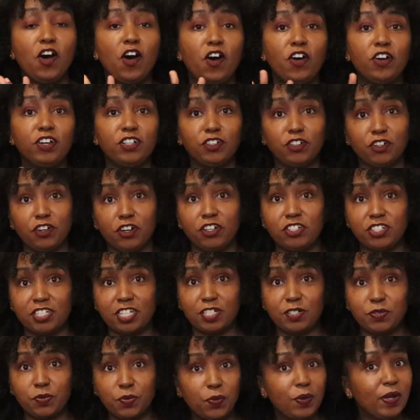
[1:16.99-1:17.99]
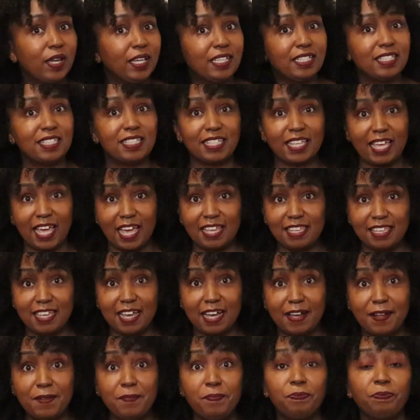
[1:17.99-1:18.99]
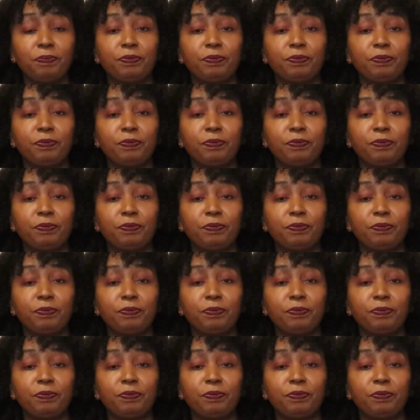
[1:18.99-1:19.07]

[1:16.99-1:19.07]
on Crotchet Wigs Kenya,